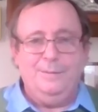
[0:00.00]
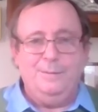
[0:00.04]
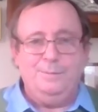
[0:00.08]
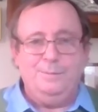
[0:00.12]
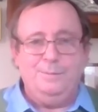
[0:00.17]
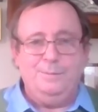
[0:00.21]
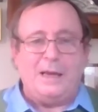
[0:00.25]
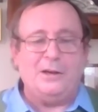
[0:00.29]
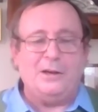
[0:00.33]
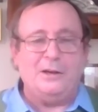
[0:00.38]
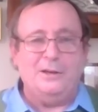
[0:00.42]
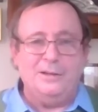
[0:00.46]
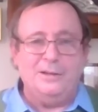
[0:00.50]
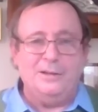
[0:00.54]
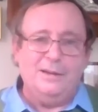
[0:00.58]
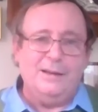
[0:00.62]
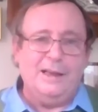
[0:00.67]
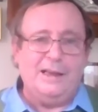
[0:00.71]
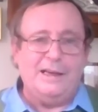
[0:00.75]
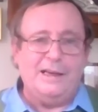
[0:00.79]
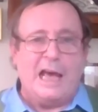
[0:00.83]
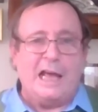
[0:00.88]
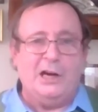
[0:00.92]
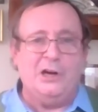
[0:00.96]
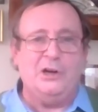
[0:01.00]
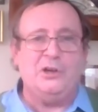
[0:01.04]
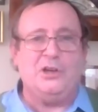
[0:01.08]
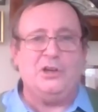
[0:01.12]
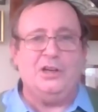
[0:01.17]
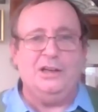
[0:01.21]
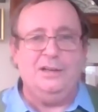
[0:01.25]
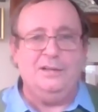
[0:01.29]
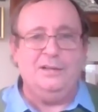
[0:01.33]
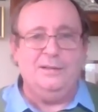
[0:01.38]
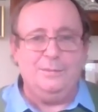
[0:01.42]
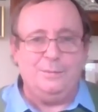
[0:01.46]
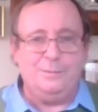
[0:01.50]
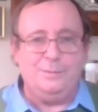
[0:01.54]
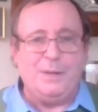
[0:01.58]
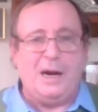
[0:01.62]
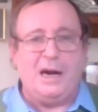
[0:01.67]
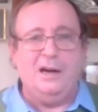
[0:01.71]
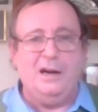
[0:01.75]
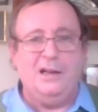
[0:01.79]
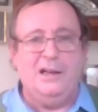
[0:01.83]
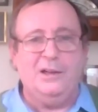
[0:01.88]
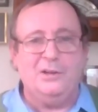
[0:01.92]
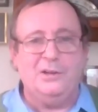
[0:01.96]
better analogy,
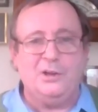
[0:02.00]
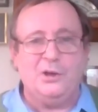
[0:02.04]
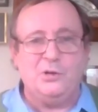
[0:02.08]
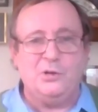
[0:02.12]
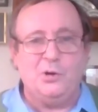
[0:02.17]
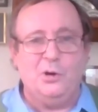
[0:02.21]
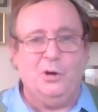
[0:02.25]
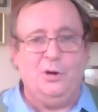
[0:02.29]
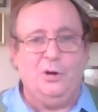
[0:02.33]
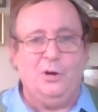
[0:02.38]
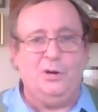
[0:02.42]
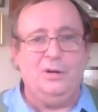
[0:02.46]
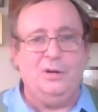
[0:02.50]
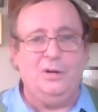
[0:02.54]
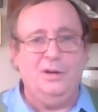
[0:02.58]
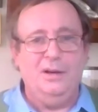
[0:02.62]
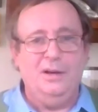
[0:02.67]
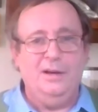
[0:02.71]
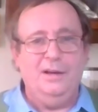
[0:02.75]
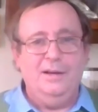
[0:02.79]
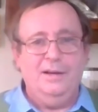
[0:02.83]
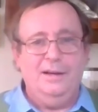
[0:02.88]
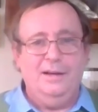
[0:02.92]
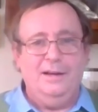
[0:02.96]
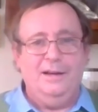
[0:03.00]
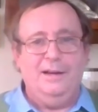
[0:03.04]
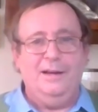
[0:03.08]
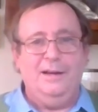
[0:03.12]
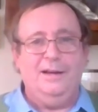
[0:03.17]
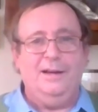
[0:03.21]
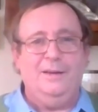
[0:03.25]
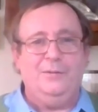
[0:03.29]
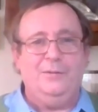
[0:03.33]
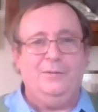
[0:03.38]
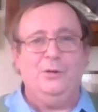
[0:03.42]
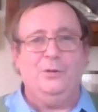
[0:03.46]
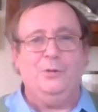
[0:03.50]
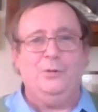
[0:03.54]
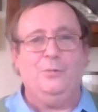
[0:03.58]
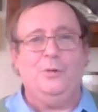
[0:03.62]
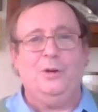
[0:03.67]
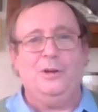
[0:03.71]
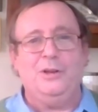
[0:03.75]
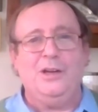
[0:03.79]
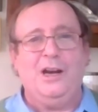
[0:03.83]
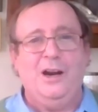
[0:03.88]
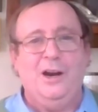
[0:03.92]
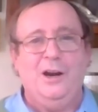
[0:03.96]
parallel to draw, if you
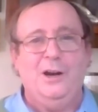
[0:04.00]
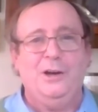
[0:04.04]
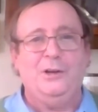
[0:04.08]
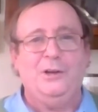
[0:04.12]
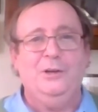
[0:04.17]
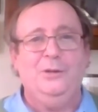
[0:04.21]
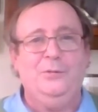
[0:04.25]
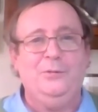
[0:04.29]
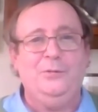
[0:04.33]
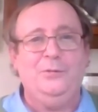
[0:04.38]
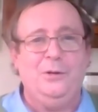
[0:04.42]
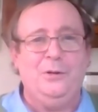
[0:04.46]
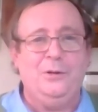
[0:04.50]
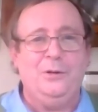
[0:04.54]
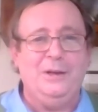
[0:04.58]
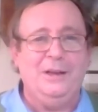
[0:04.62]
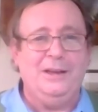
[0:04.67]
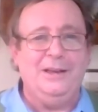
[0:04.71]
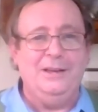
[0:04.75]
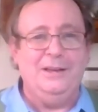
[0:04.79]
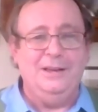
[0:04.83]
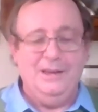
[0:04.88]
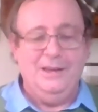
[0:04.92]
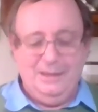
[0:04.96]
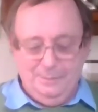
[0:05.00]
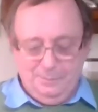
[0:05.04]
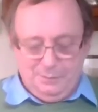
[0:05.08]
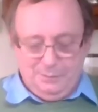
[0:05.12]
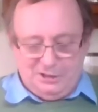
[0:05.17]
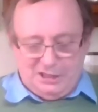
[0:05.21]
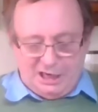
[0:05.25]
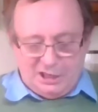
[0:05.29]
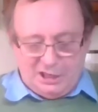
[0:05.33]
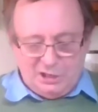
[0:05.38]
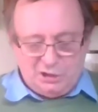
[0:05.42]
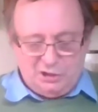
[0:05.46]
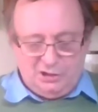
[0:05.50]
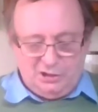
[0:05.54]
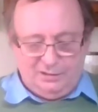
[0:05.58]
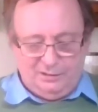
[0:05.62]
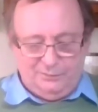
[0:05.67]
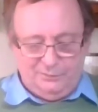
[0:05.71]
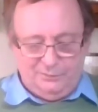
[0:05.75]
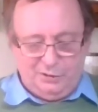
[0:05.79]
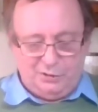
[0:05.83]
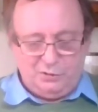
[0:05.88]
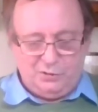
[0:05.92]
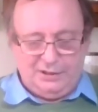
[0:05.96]
want to argue for the potential
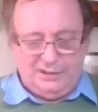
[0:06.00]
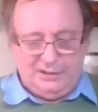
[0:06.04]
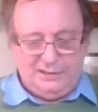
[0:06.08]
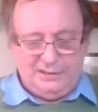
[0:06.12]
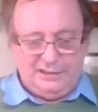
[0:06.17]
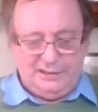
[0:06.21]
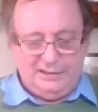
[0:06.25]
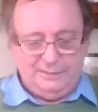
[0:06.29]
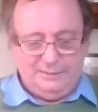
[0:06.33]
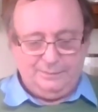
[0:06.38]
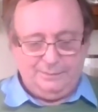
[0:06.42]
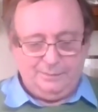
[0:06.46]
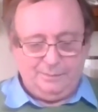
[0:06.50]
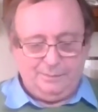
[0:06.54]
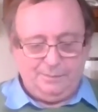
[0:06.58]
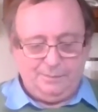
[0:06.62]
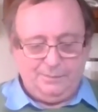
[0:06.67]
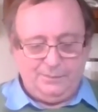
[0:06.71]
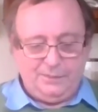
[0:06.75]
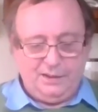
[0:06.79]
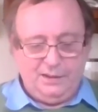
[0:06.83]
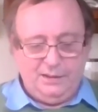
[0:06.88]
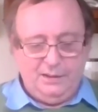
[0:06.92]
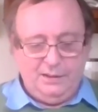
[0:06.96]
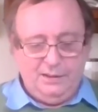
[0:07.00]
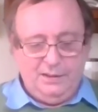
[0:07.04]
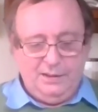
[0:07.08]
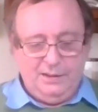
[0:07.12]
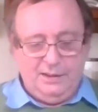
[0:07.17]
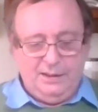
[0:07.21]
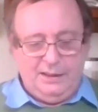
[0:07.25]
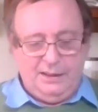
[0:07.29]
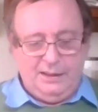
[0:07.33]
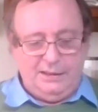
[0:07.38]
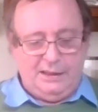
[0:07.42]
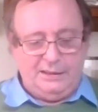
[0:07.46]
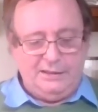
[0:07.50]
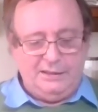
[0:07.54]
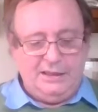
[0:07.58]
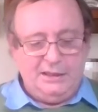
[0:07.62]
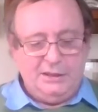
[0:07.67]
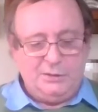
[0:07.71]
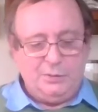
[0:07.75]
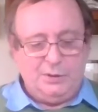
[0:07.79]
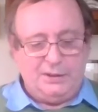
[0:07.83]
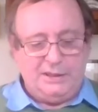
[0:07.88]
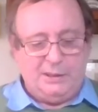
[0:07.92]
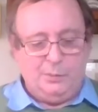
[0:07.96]
of the treaty. In
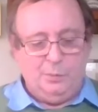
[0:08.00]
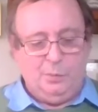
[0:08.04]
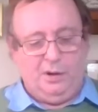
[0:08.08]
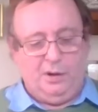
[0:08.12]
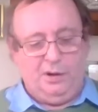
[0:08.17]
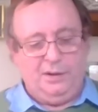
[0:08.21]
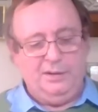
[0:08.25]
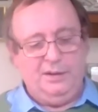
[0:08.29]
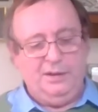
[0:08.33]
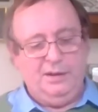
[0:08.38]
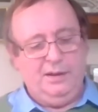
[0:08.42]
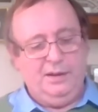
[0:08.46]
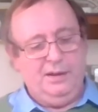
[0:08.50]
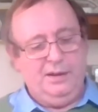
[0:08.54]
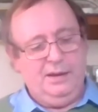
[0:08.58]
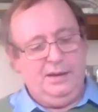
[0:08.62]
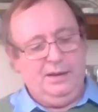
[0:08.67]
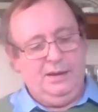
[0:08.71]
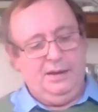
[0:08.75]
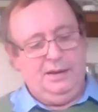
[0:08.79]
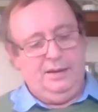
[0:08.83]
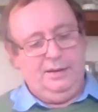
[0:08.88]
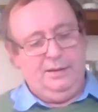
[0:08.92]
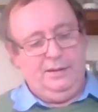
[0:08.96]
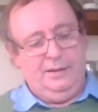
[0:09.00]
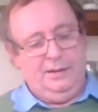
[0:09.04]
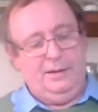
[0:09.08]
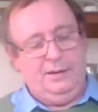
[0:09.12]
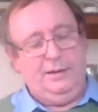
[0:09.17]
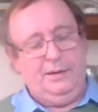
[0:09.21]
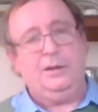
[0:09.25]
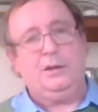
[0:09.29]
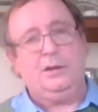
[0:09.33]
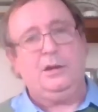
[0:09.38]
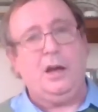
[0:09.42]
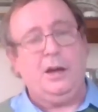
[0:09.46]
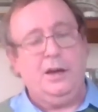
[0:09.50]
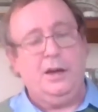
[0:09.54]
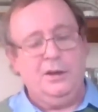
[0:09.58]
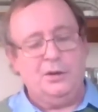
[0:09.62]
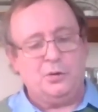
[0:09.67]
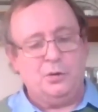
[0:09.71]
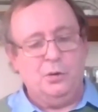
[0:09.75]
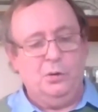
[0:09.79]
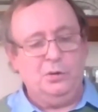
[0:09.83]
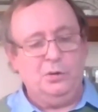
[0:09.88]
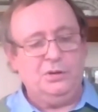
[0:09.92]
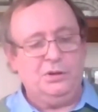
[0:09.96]
1921, Collins
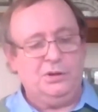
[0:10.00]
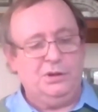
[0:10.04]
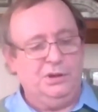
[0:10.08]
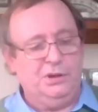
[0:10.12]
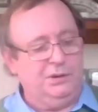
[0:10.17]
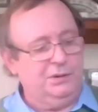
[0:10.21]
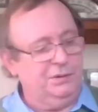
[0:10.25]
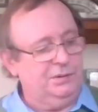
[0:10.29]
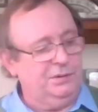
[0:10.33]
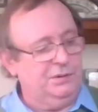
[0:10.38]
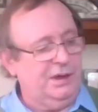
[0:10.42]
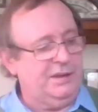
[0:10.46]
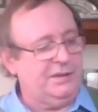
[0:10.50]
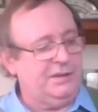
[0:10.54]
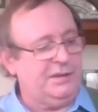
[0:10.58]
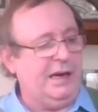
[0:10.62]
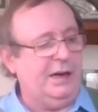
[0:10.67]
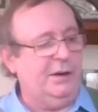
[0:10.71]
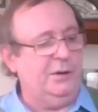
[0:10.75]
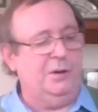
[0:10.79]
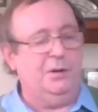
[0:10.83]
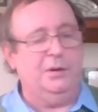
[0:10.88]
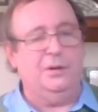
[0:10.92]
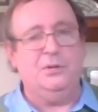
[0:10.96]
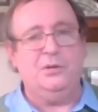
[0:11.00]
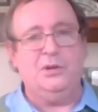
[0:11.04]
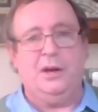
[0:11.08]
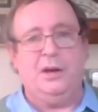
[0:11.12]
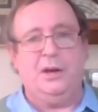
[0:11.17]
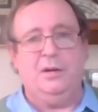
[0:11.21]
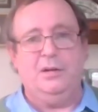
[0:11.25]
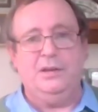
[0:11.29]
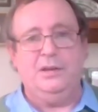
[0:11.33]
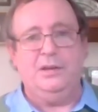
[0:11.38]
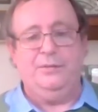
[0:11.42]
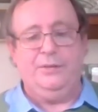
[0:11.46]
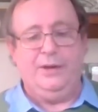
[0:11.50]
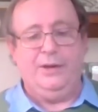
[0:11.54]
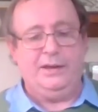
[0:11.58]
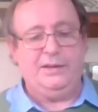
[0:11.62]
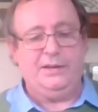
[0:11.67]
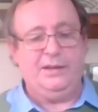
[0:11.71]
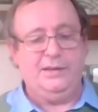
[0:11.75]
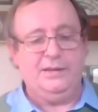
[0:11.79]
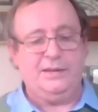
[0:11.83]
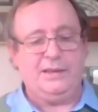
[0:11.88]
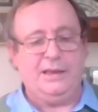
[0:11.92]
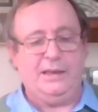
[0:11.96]
wrote to his hero, General de Wet,
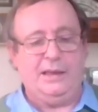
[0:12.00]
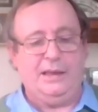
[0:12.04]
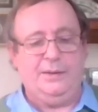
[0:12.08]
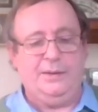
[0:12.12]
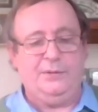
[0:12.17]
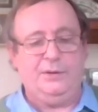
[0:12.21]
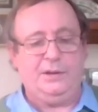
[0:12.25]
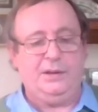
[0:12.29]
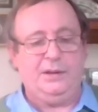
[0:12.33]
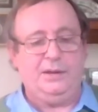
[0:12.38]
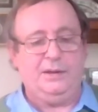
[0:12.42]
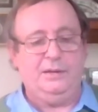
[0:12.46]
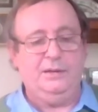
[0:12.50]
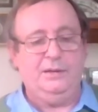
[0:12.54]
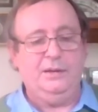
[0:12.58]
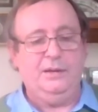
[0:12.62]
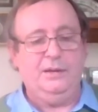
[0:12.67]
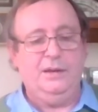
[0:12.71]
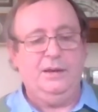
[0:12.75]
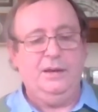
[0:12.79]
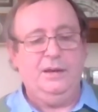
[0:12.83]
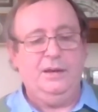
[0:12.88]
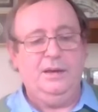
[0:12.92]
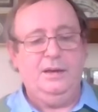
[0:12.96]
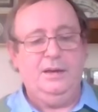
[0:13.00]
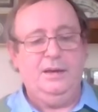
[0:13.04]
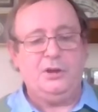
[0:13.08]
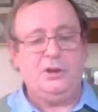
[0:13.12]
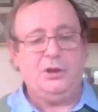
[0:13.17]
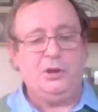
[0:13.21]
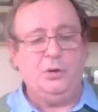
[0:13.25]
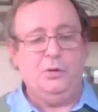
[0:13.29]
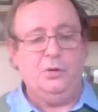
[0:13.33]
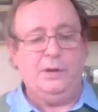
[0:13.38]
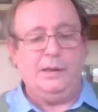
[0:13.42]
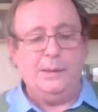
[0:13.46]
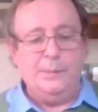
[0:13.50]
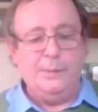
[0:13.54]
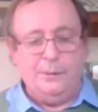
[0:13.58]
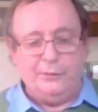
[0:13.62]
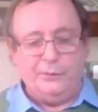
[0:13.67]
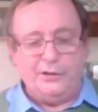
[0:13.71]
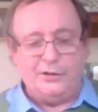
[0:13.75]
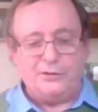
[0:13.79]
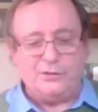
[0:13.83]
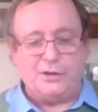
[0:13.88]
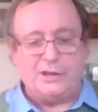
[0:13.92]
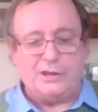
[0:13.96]
in South Africa, assuring him of
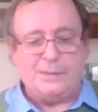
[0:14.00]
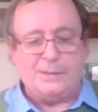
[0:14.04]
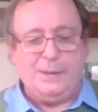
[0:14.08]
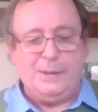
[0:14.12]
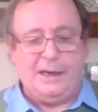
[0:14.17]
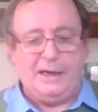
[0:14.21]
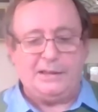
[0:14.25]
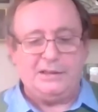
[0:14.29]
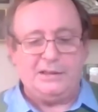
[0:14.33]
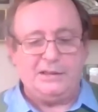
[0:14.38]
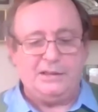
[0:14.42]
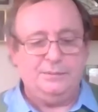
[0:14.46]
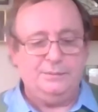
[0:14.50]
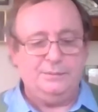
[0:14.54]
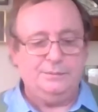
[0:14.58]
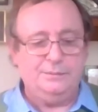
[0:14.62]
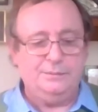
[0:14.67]
his respect.